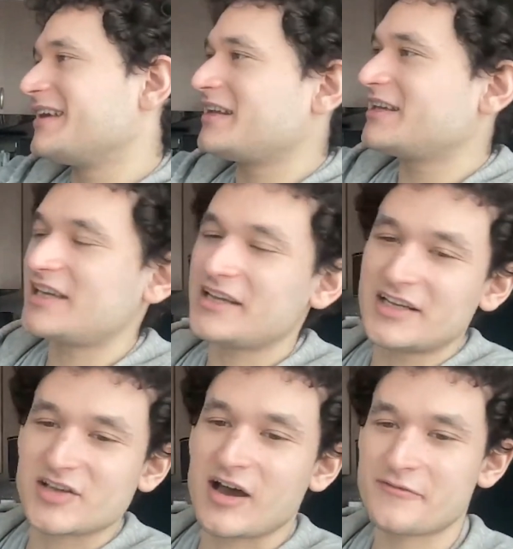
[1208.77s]
It
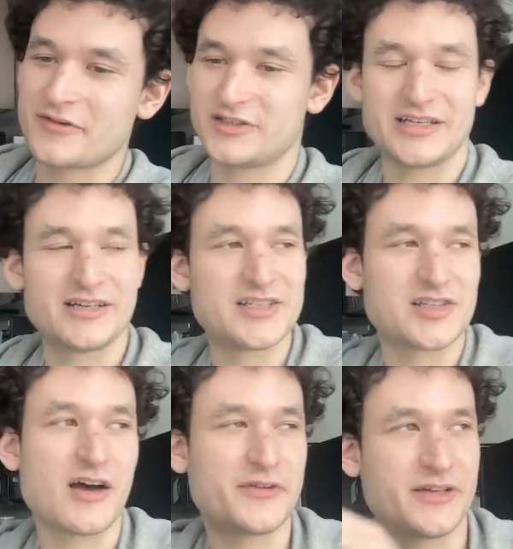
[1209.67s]
is
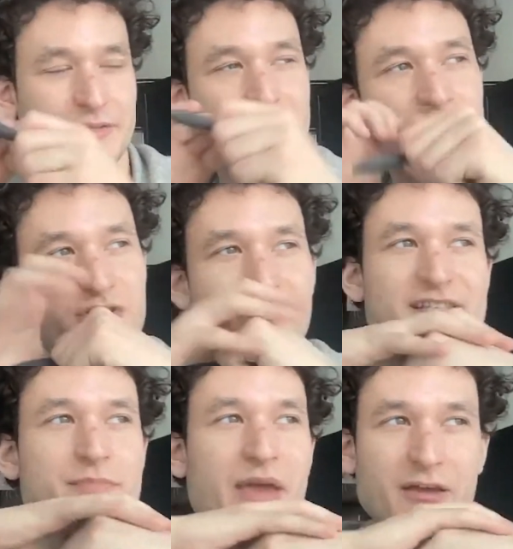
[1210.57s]
often
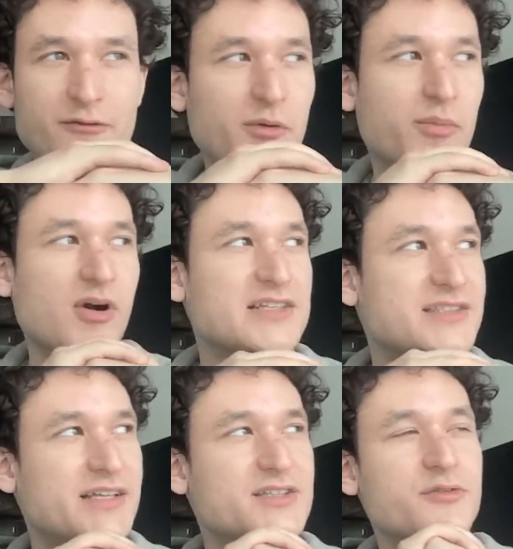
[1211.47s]
this painful
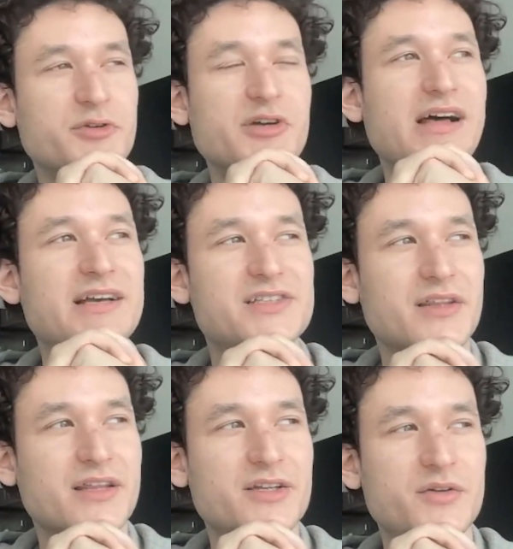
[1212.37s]
process of
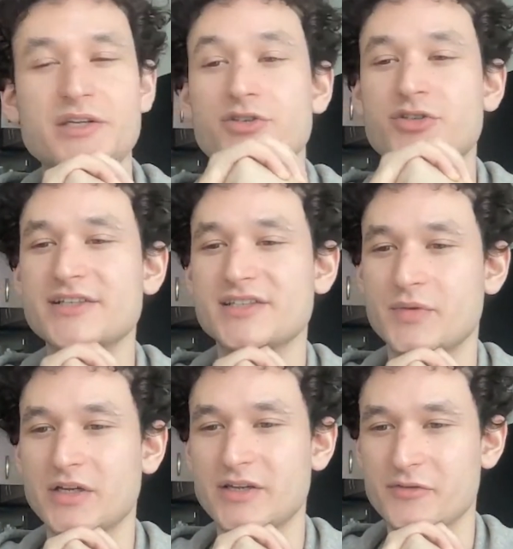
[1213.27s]
realizing that you need to try
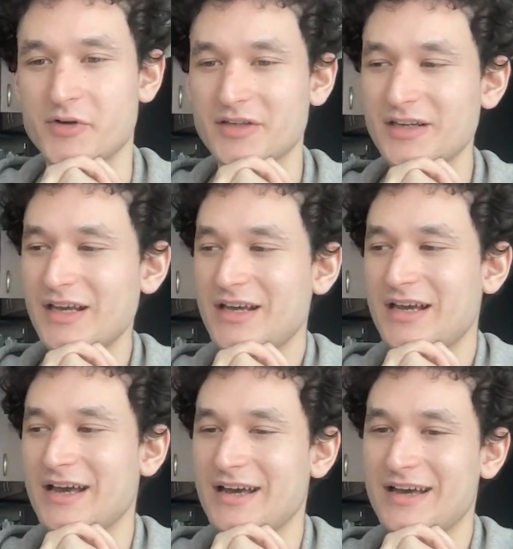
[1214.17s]
something different.
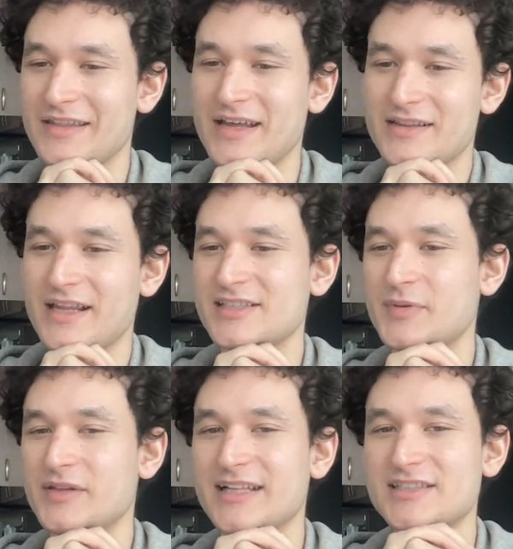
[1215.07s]
And
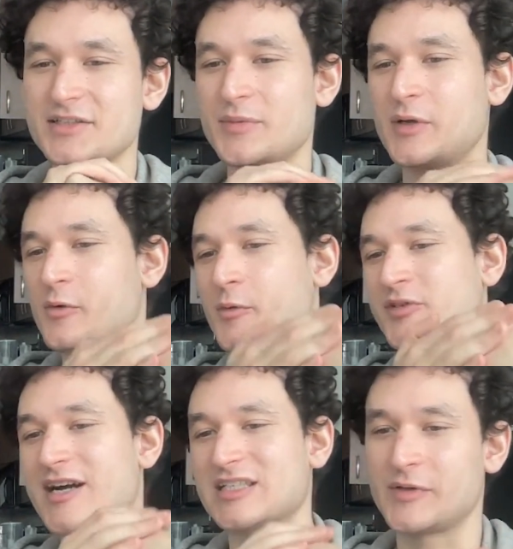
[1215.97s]
that's a little bit of what
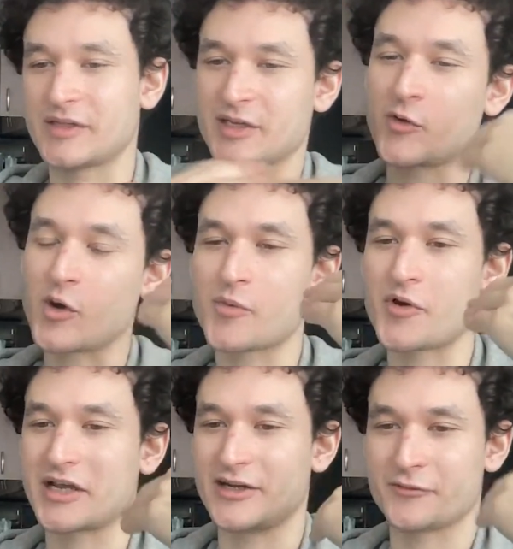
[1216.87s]
we talked about, like
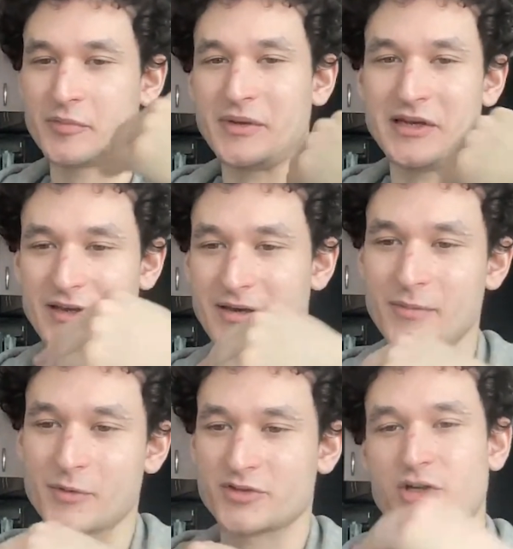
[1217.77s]
incorporating a different
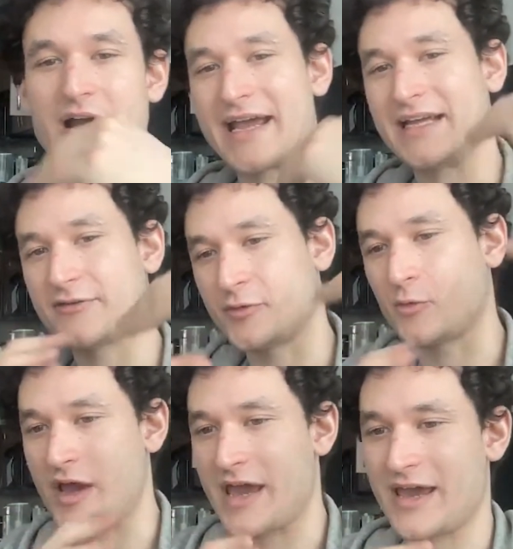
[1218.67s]
medium or trying a
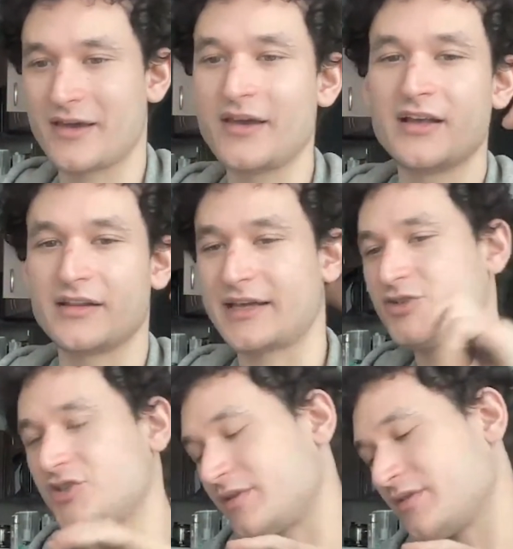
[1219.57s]
different way,
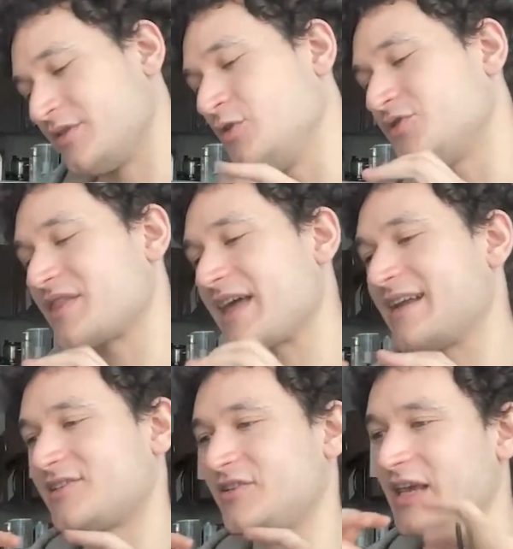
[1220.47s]
like just using
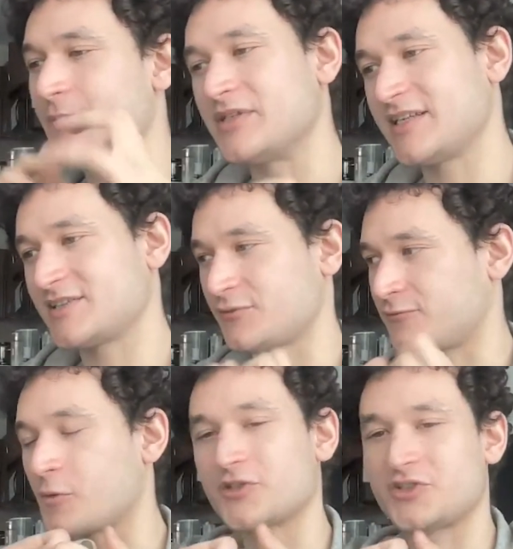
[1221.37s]
that as the impetus
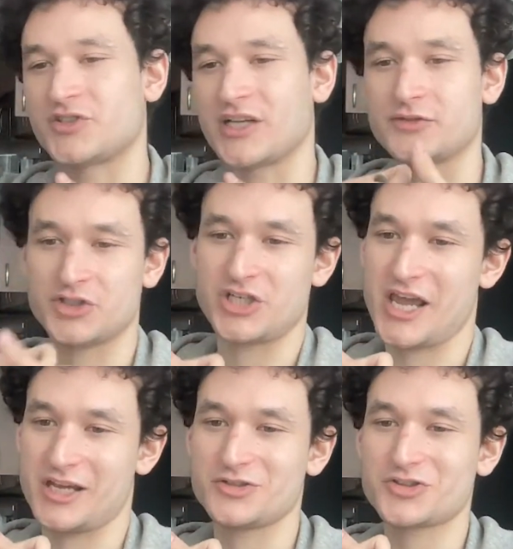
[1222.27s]
to force yourself to
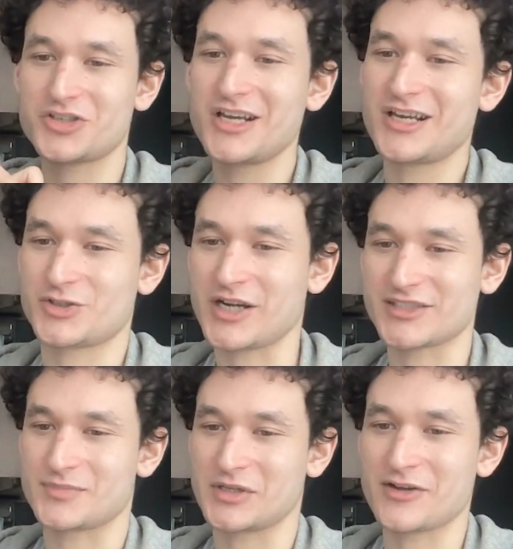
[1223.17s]
change and
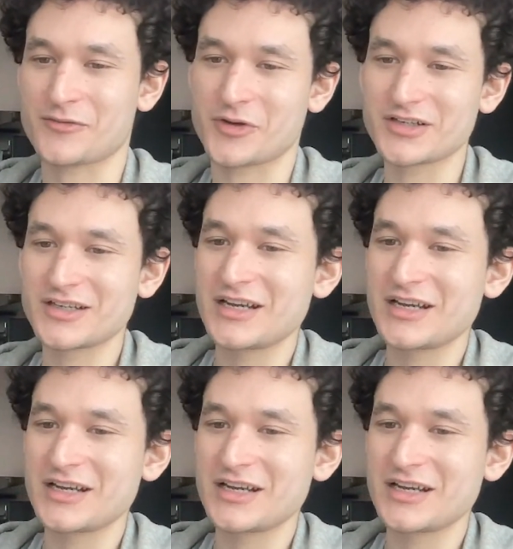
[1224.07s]
try something different.